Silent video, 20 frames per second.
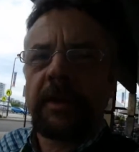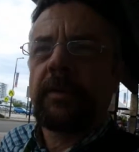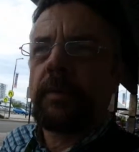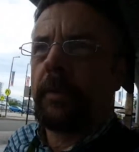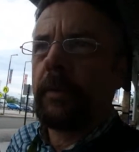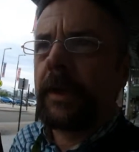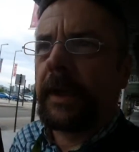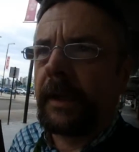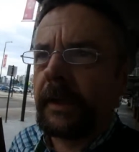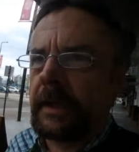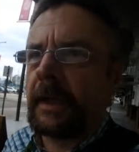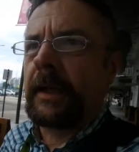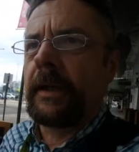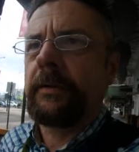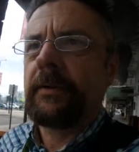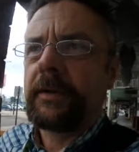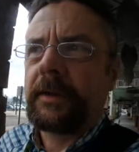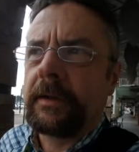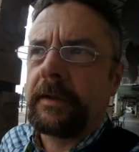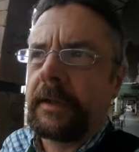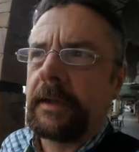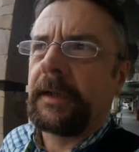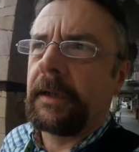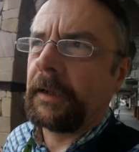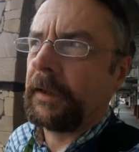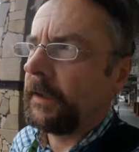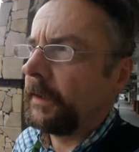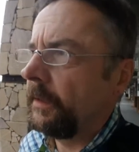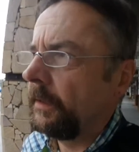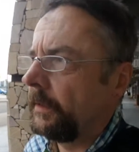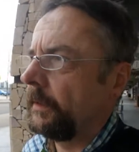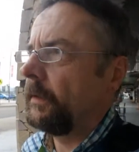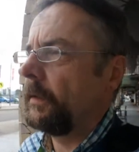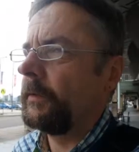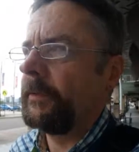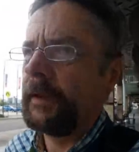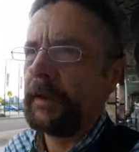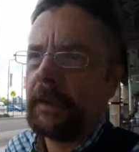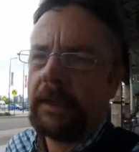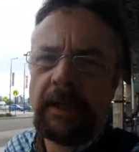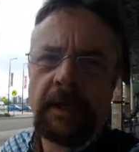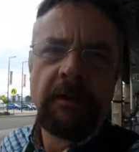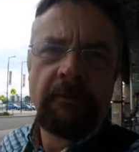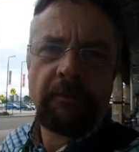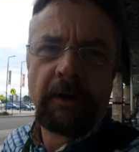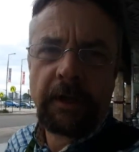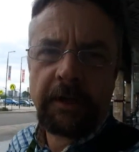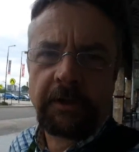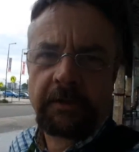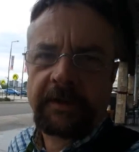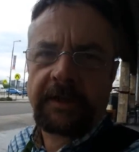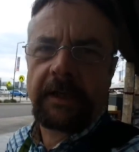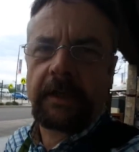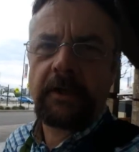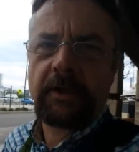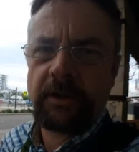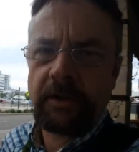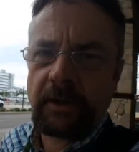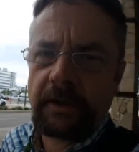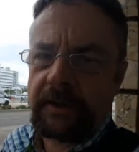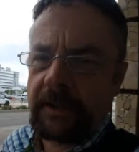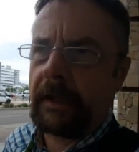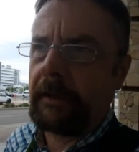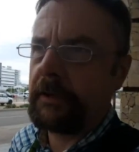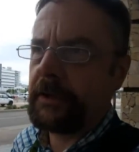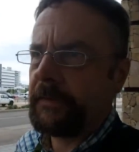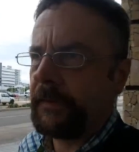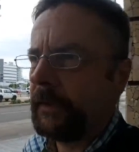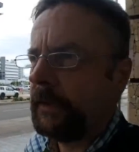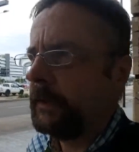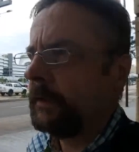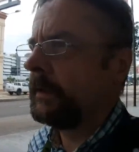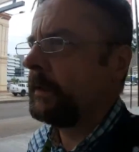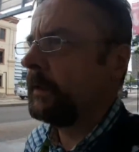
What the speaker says: just walking down to the radio station in Townsville.